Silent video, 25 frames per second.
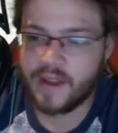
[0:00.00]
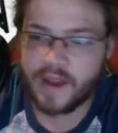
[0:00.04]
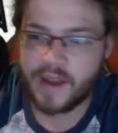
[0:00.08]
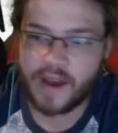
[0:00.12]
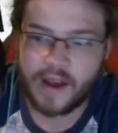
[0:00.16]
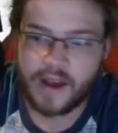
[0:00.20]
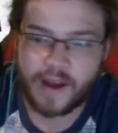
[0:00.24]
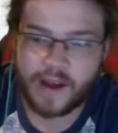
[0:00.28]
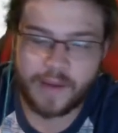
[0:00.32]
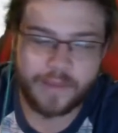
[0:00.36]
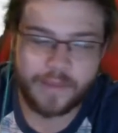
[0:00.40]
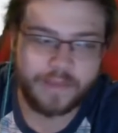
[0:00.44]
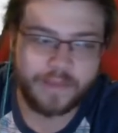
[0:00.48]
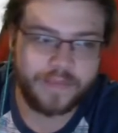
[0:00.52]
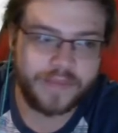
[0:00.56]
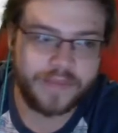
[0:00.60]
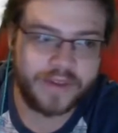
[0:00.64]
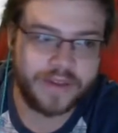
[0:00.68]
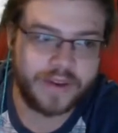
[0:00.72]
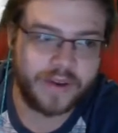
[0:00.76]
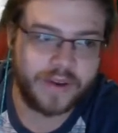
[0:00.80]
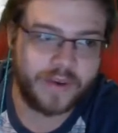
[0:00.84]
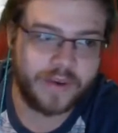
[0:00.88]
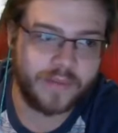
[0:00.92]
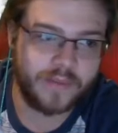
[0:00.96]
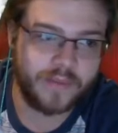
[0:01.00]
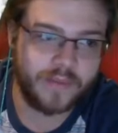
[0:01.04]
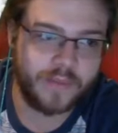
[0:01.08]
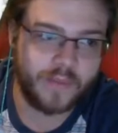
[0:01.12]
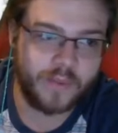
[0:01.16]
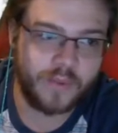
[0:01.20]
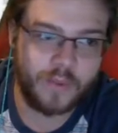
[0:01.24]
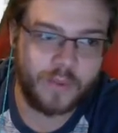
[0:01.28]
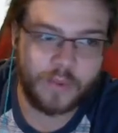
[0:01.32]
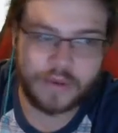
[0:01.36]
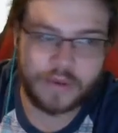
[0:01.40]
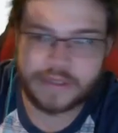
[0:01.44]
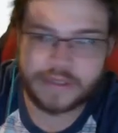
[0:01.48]
You know,
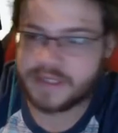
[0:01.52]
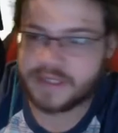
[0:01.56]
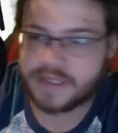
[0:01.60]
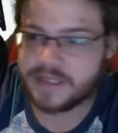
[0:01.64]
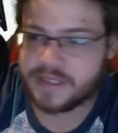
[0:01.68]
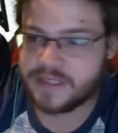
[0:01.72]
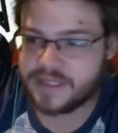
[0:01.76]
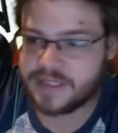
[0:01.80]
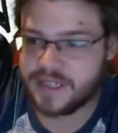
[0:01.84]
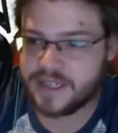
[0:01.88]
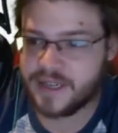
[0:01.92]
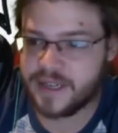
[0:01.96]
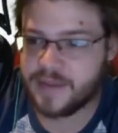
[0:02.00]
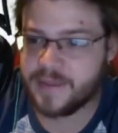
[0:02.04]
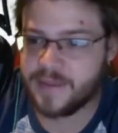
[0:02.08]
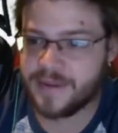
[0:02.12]
you want to see the team